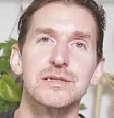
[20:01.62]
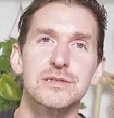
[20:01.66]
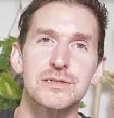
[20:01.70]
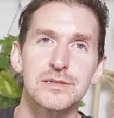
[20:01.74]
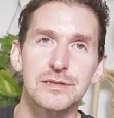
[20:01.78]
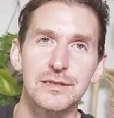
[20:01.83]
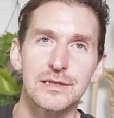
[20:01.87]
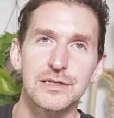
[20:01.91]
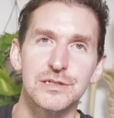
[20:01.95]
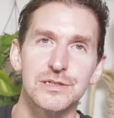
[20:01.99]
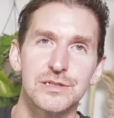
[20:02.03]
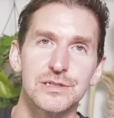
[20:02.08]
is
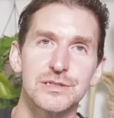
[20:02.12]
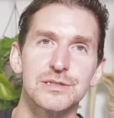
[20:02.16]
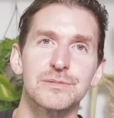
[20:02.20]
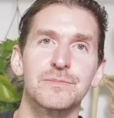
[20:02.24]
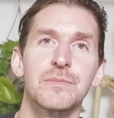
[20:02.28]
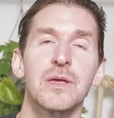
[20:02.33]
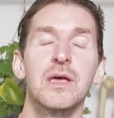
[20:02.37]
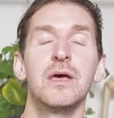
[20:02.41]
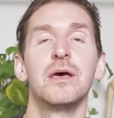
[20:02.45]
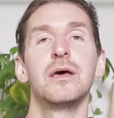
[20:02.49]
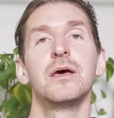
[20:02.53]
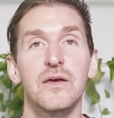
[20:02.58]

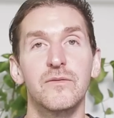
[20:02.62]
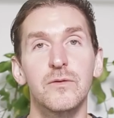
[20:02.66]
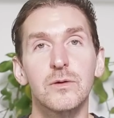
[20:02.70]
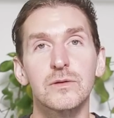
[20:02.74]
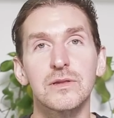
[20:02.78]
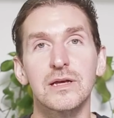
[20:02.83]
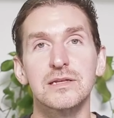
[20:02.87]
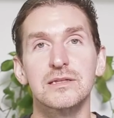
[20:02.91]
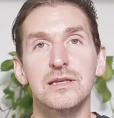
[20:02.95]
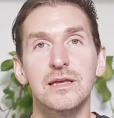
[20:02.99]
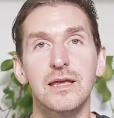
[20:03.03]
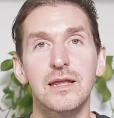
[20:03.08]
delicious. If you would
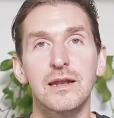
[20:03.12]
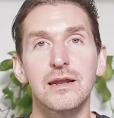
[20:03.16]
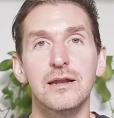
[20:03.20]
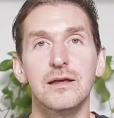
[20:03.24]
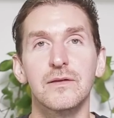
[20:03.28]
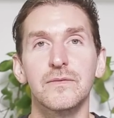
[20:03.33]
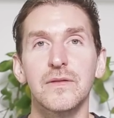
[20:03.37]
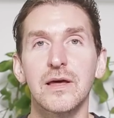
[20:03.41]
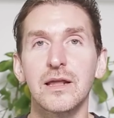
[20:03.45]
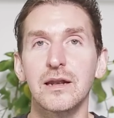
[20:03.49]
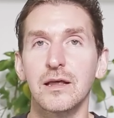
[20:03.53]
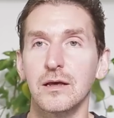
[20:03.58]
like to get in
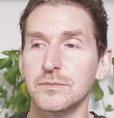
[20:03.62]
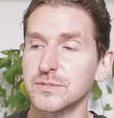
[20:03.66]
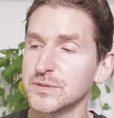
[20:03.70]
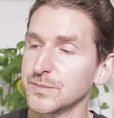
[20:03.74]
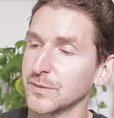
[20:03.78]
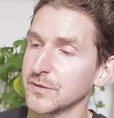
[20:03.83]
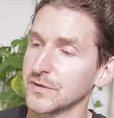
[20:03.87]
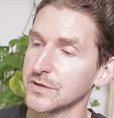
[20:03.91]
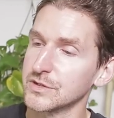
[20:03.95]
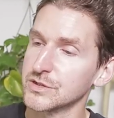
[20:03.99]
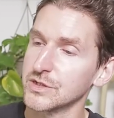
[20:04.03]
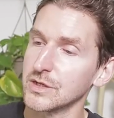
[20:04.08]
on that and help
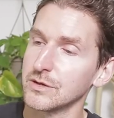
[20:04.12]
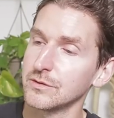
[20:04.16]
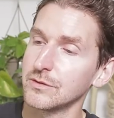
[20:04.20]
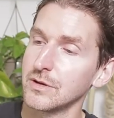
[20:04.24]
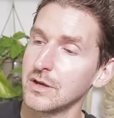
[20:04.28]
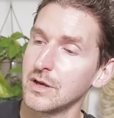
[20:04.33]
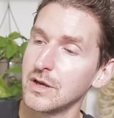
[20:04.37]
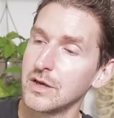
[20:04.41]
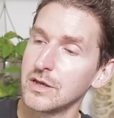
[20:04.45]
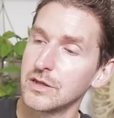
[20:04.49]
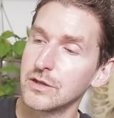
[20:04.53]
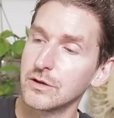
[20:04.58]
support the show,
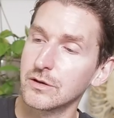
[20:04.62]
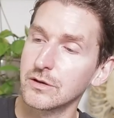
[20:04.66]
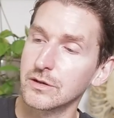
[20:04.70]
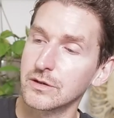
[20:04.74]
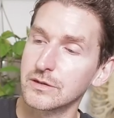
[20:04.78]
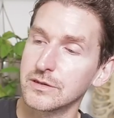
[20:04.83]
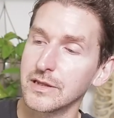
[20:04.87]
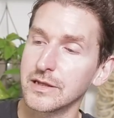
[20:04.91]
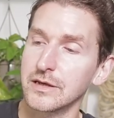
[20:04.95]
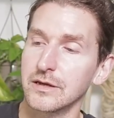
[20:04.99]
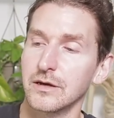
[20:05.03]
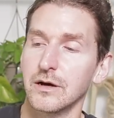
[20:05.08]
you can
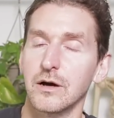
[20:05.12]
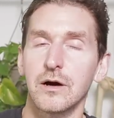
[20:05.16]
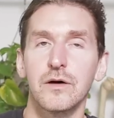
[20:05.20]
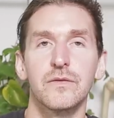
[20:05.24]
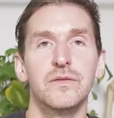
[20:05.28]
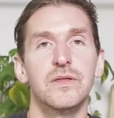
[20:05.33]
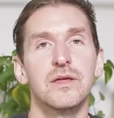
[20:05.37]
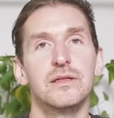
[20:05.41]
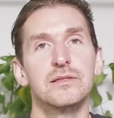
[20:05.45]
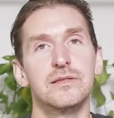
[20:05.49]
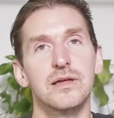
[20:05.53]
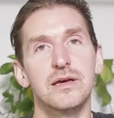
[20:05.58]
click
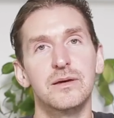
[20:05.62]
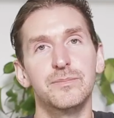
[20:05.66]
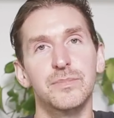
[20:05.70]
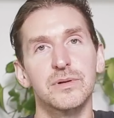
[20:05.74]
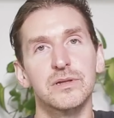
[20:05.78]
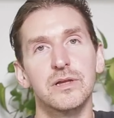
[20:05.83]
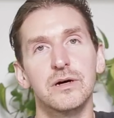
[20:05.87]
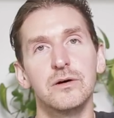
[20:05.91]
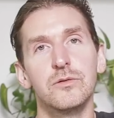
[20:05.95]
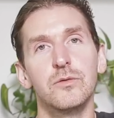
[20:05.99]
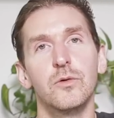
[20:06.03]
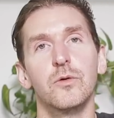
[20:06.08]
on the link
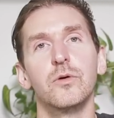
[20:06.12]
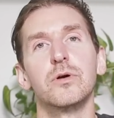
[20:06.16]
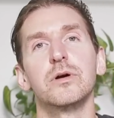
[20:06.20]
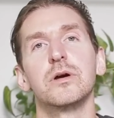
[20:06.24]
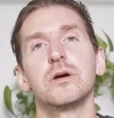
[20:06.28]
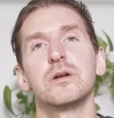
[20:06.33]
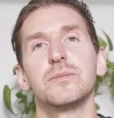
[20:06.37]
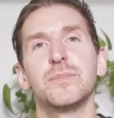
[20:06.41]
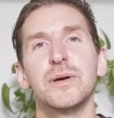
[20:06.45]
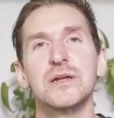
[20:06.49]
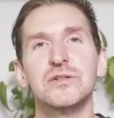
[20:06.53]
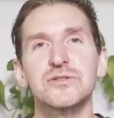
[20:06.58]
below or
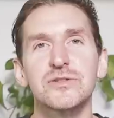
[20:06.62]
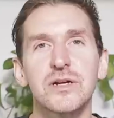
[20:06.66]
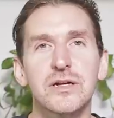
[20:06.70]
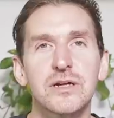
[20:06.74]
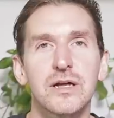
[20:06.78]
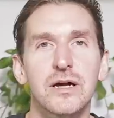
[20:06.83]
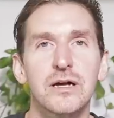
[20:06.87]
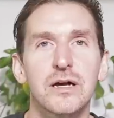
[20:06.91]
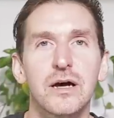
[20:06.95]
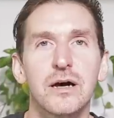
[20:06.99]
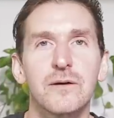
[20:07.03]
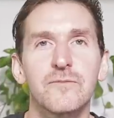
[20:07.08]
go to
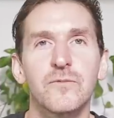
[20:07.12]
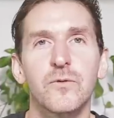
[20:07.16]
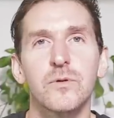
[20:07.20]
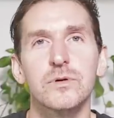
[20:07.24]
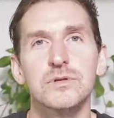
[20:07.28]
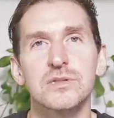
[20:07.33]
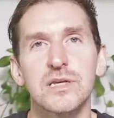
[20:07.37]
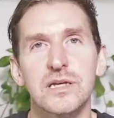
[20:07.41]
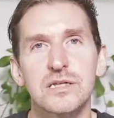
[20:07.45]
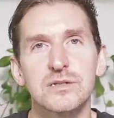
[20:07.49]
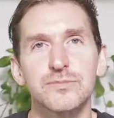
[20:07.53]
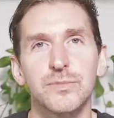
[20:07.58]

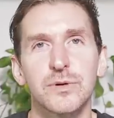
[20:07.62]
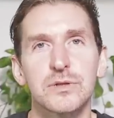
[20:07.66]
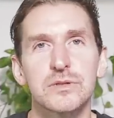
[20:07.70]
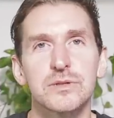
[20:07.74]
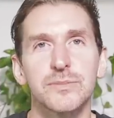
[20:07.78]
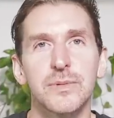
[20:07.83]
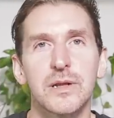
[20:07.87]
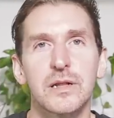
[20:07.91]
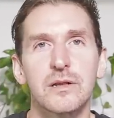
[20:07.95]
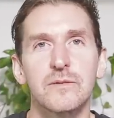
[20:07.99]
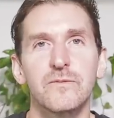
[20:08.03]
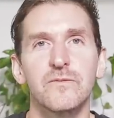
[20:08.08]

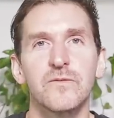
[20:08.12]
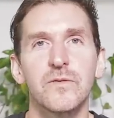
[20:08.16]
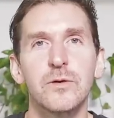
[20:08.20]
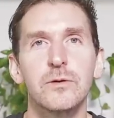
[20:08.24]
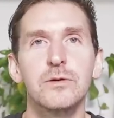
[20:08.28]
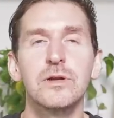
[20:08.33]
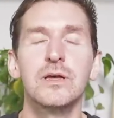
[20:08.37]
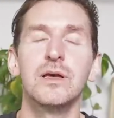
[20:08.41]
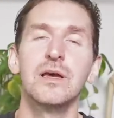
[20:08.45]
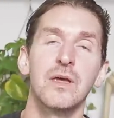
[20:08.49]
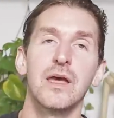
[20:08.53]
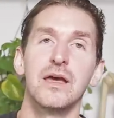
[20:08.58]

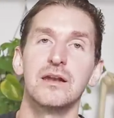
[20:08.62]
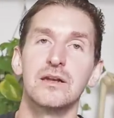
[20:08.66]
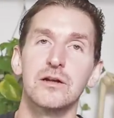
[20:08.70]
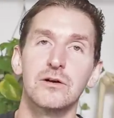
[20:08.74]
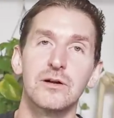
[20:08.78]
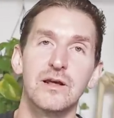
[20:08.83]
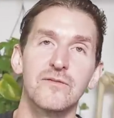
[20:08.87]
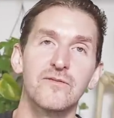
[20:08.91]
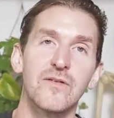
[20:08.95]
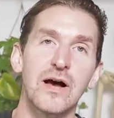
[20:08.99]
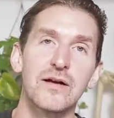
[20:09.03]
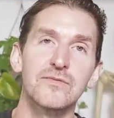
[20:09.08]
patreon.com/booksarebetterthanfood and
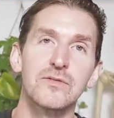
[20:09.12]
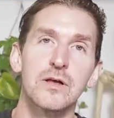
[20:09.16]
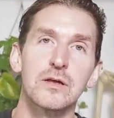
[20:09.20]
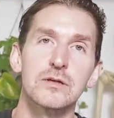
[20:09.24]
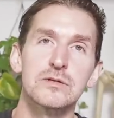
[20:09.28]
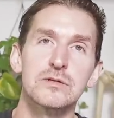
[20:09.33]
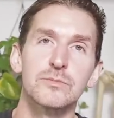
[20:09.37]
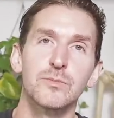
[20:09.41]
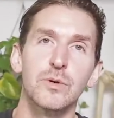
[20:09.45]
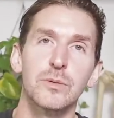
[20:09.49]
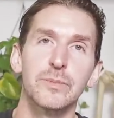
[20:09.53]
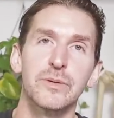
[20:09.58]
donate
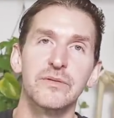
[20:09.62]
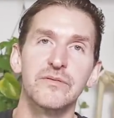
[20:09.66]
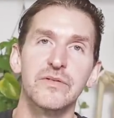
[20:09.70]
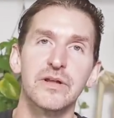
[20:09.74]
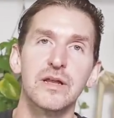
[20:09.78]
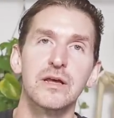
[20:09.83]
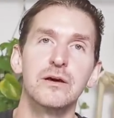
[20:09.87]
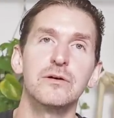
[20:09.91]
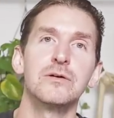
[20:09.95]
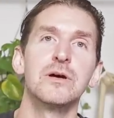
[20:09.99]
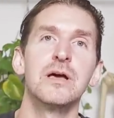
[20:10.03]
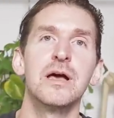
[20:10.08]
$5 or more per
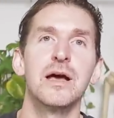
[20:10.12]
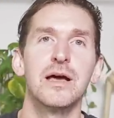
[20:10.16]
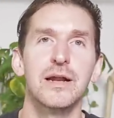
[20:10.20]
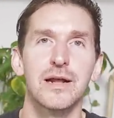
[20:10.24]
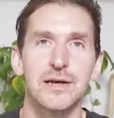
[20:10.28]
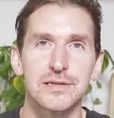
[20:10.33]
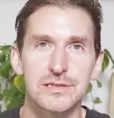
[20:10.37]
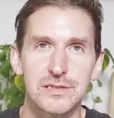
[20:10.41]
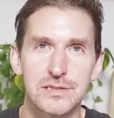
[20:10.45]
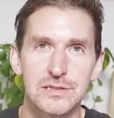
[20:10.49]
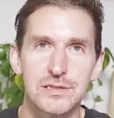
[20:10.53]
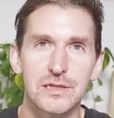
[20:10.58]
video, and
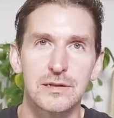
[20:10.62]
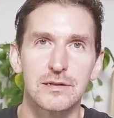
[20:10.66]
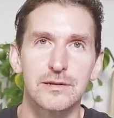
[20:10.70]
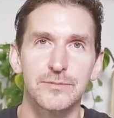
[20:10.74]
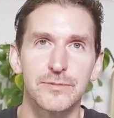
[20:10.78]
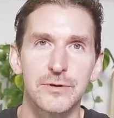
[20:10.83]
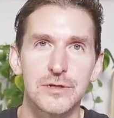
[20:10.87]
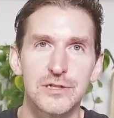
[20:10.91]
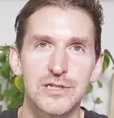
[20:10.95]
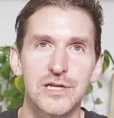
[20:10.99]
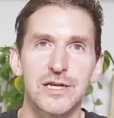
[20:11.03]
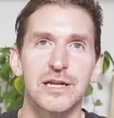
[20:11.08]
I sincerely
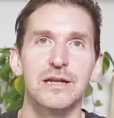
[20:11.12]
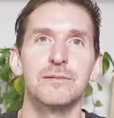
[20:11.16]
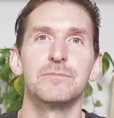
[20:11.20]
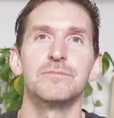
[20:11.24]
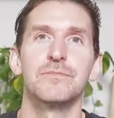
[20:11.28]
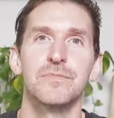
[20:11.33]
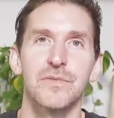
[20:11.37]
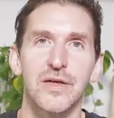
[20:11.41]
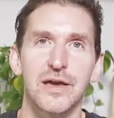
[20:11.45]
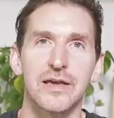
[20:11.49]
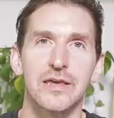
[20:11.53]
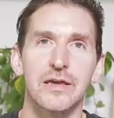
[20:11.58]
appreciate it.
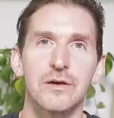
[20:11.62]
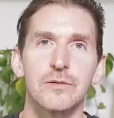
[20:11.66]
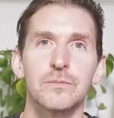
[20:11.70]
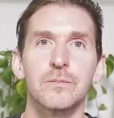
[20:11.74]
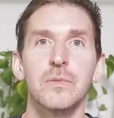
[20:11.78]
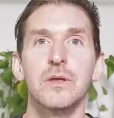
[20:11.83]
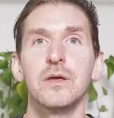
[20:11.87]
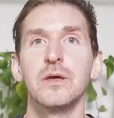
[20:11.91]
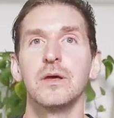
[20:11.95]
Thank you.